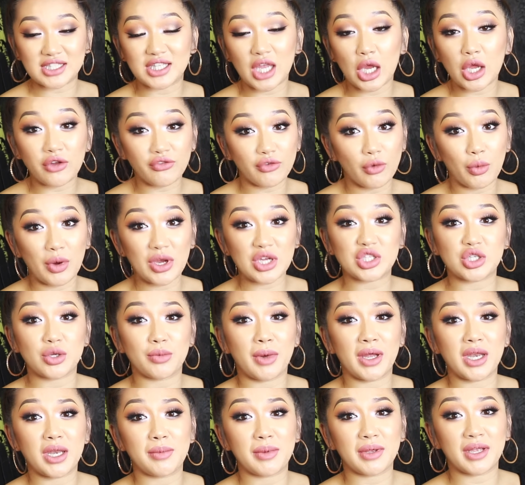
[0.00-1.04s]
Don't even waste your
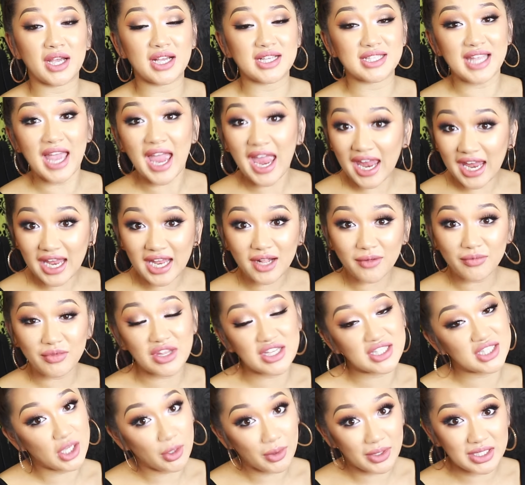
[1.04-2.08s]
money, because A, they're
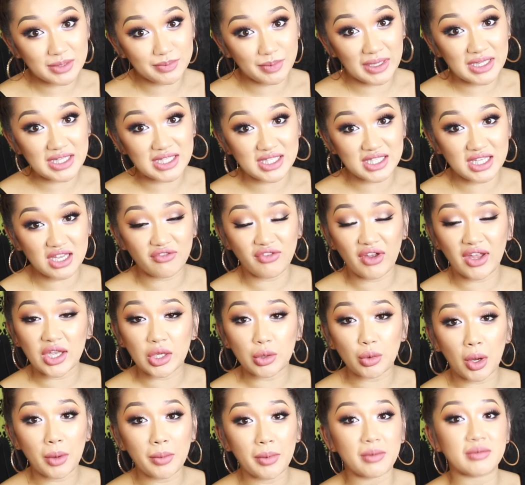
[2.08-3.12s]
so expensive and
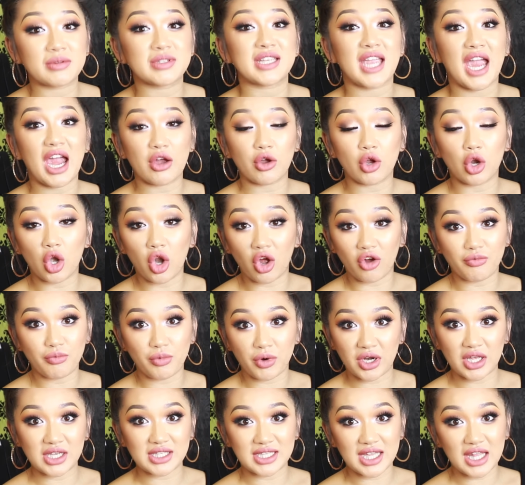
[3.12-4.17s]
you won't be able to carry a lot of
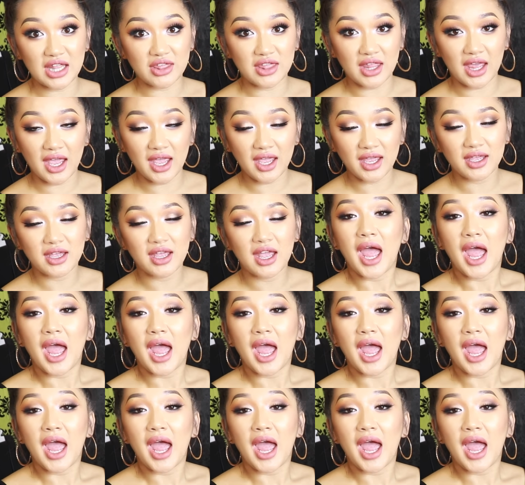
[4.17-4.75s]
products in there,